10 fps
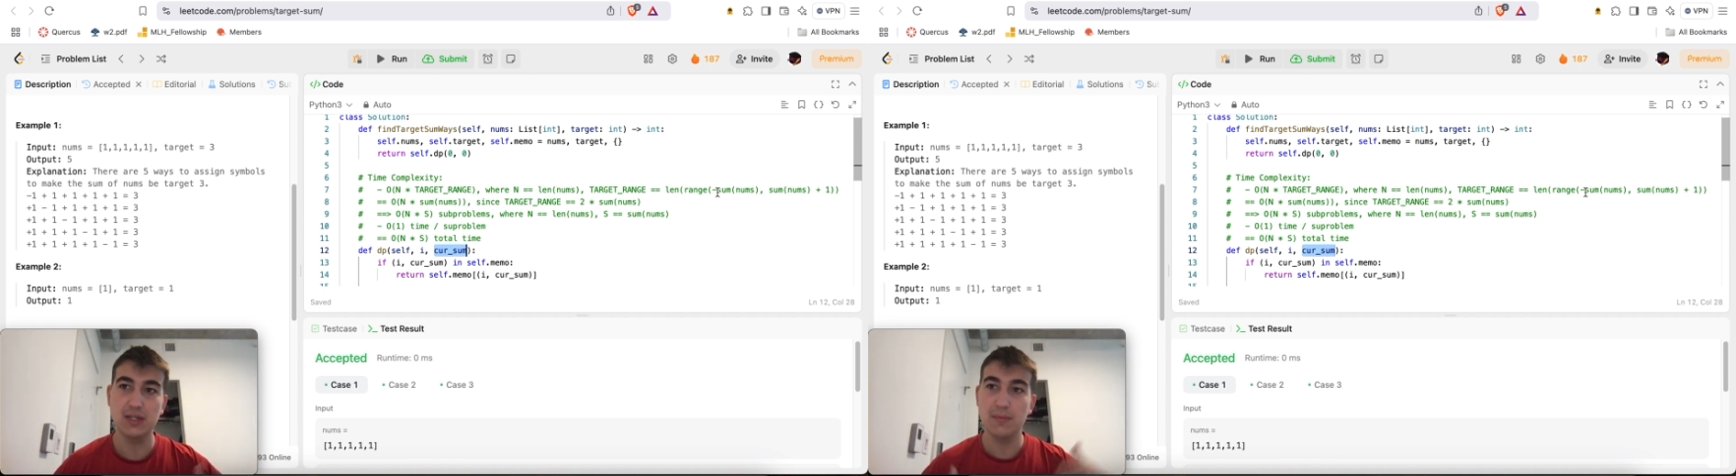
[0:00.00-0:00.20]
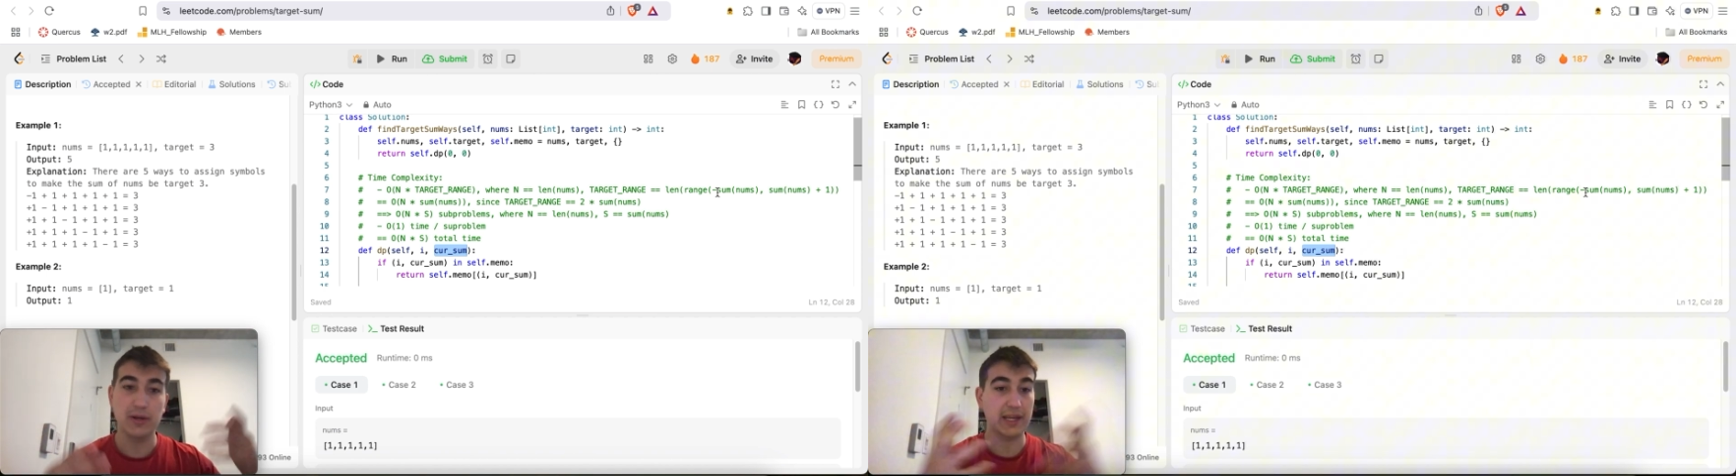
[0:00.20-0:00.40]

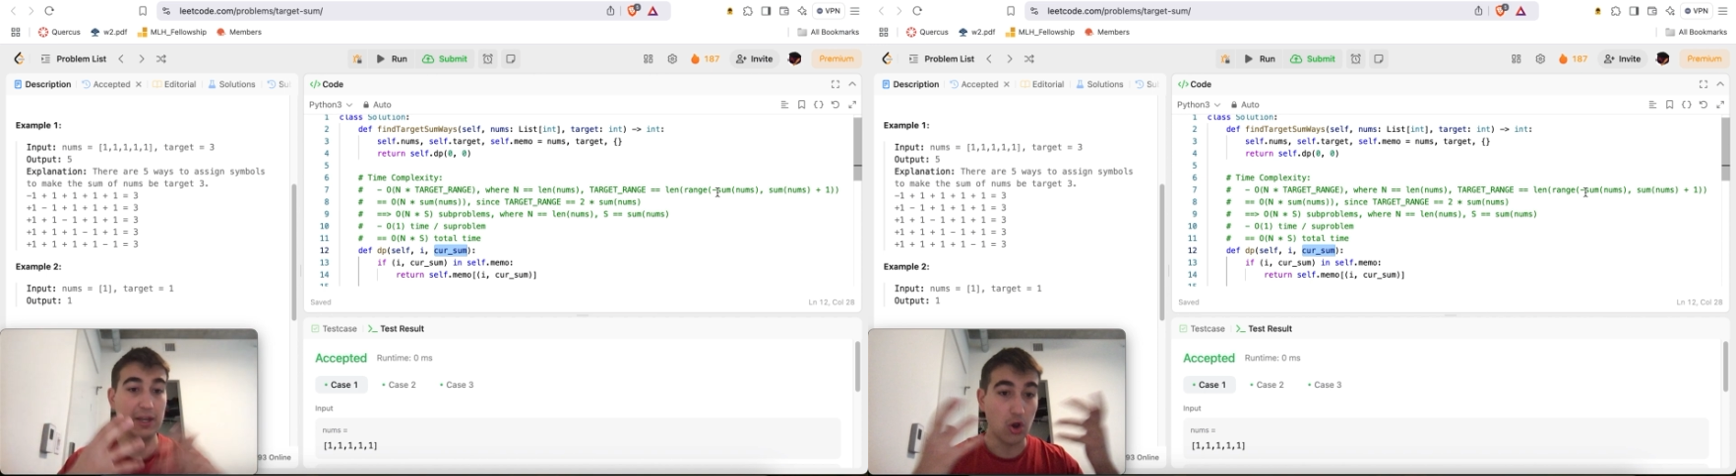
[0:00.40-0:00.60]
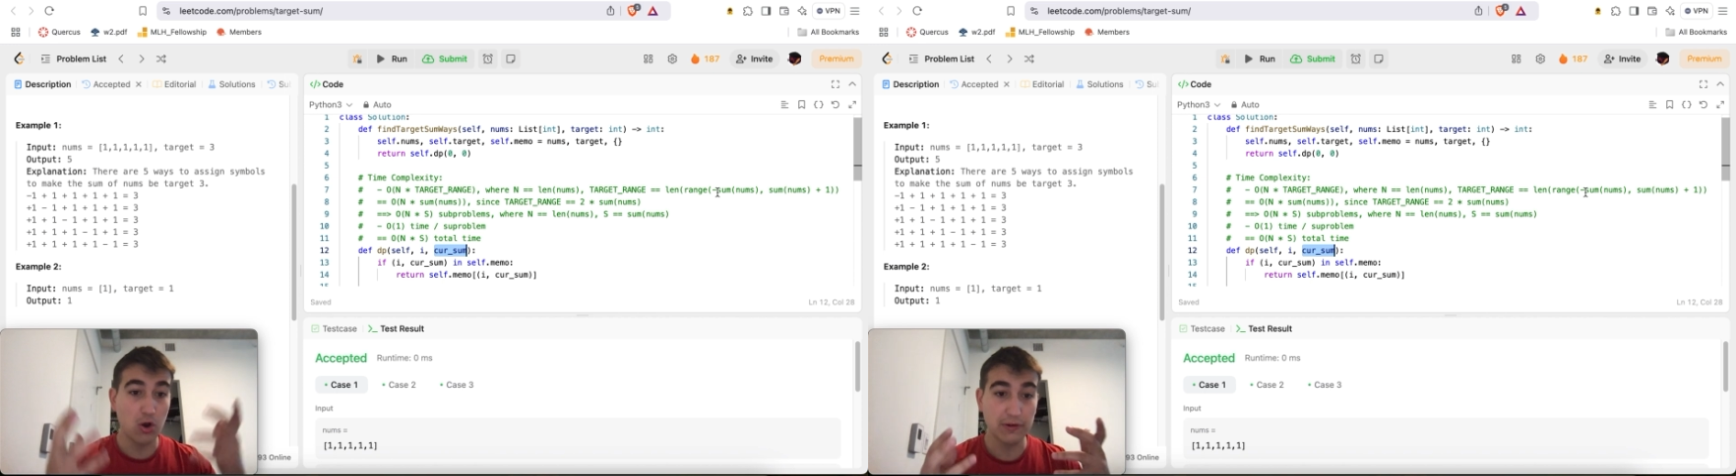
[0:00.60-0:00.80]
But again,
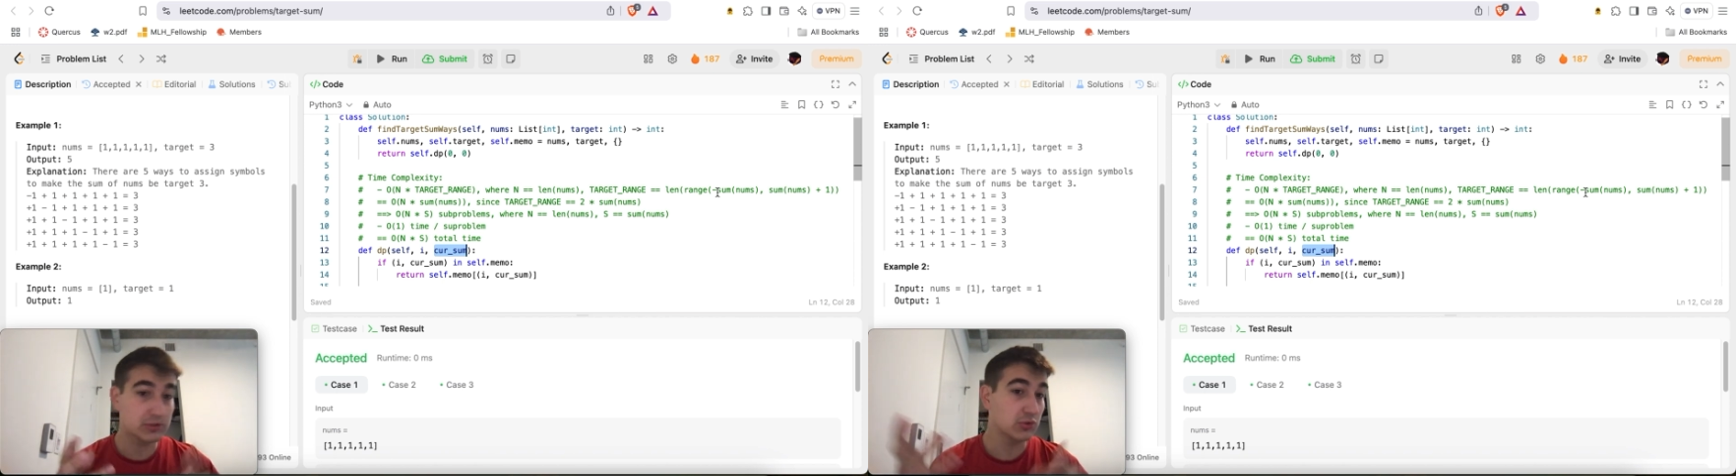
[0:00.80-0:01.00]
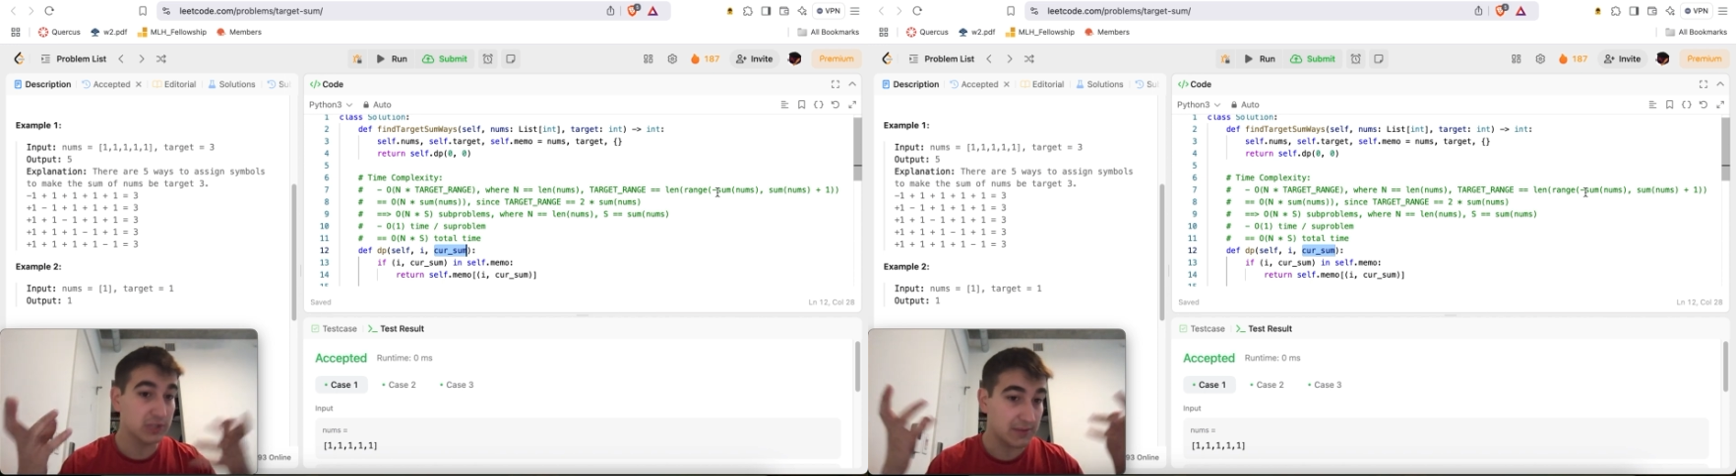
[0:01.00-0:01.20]
O of
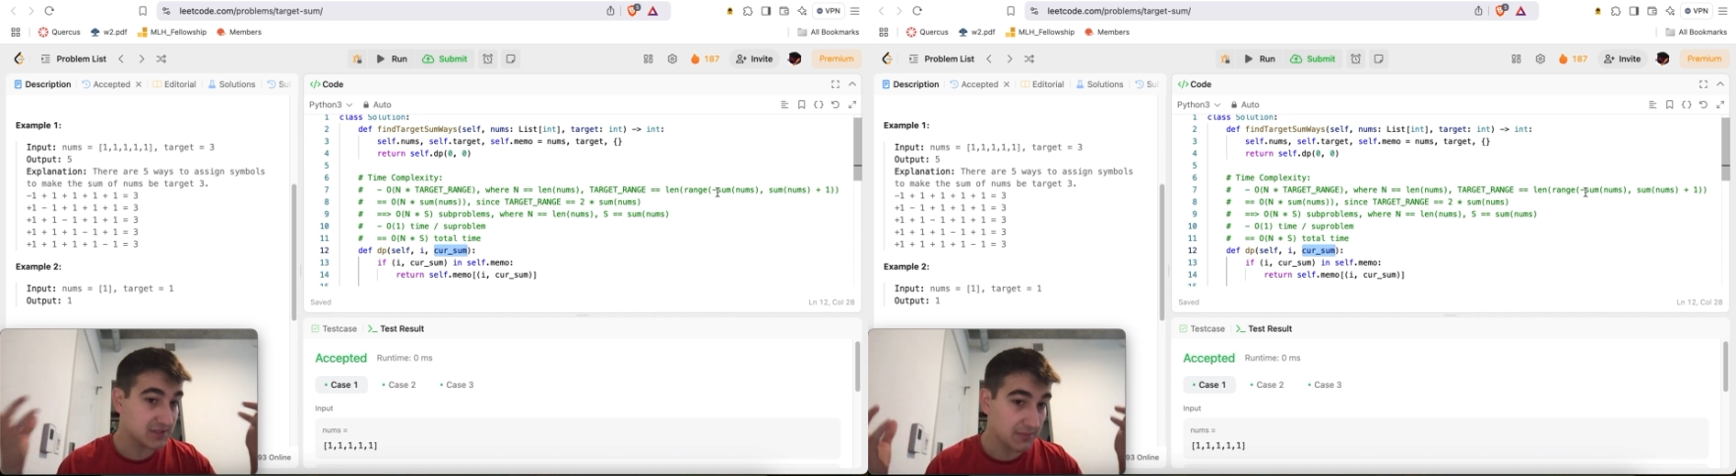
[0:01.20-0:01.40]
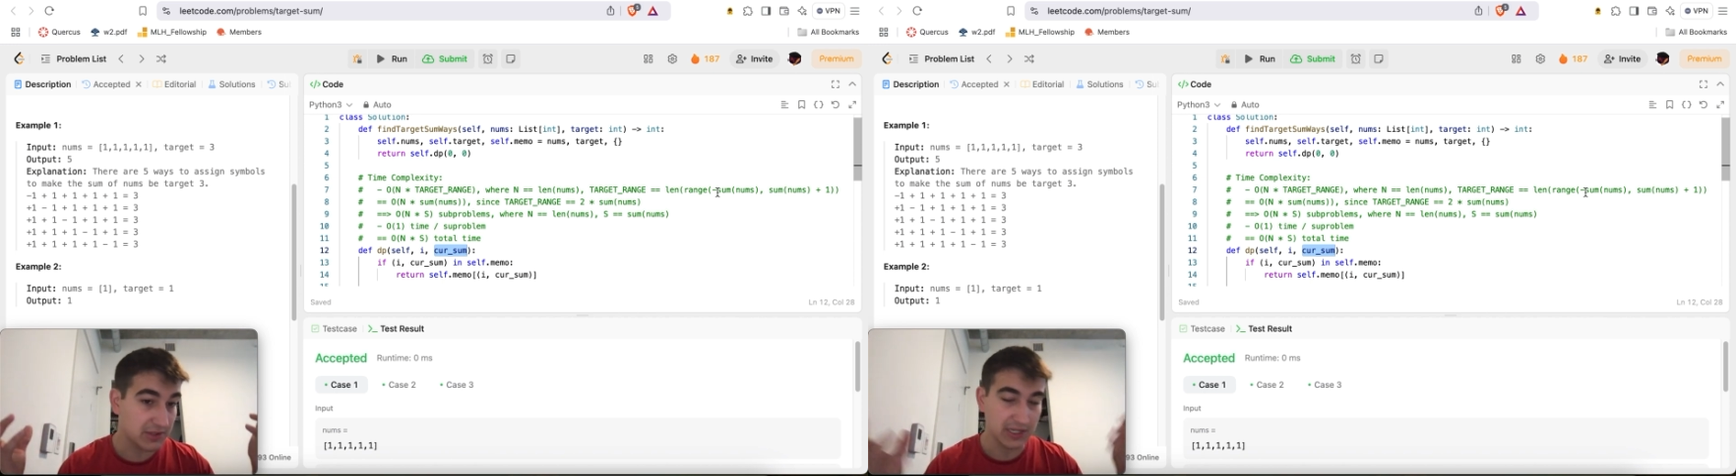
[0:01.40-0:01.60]
2 times
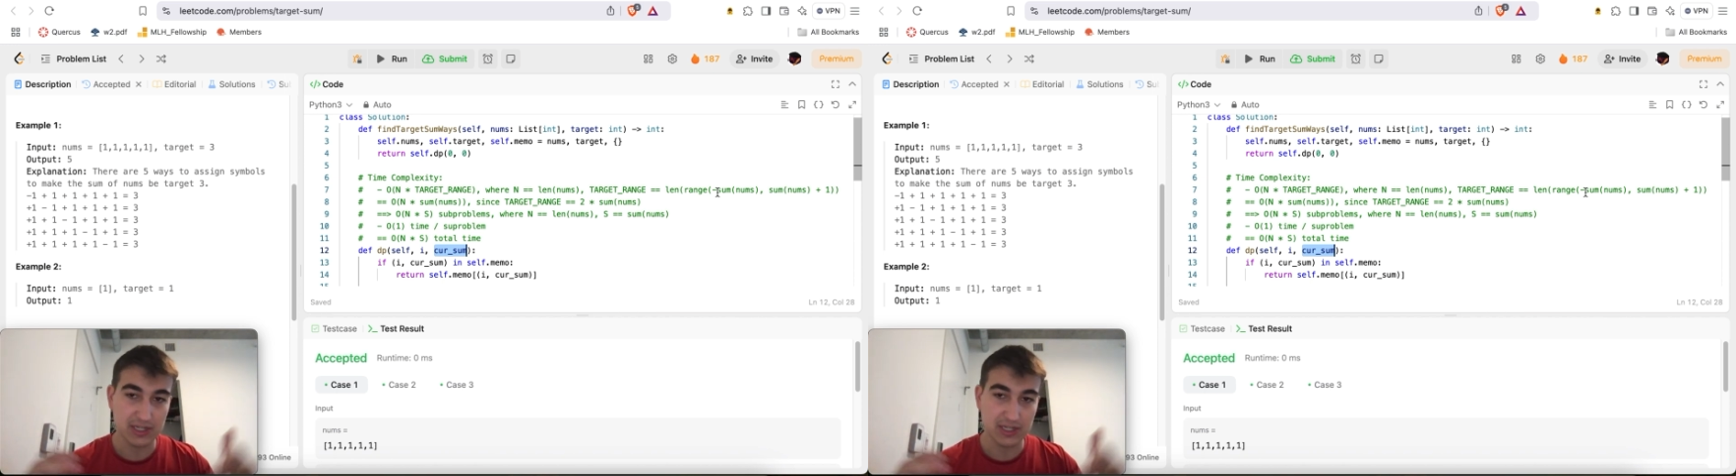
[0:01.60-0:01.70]
something